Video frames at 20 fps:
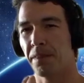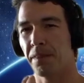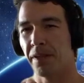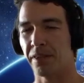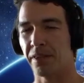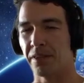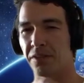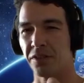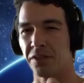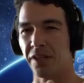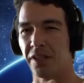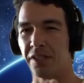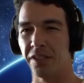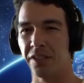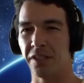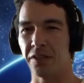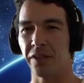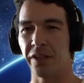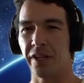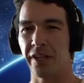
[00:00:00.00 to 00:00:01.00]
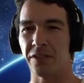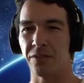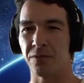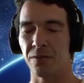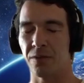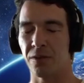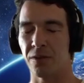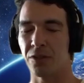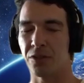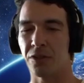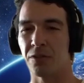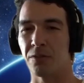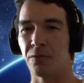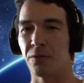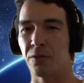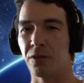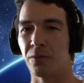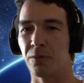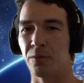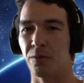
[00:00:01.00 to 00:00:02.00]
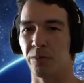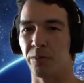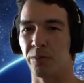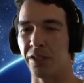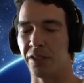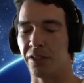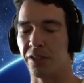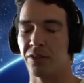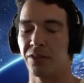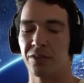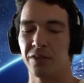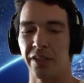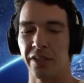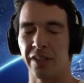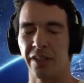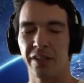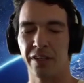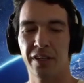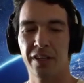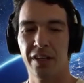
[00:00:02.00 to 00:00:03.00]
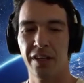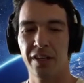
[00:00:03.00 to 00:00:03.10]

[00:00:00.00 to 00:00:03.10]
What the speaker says: like this idealized version of what a woman is. Like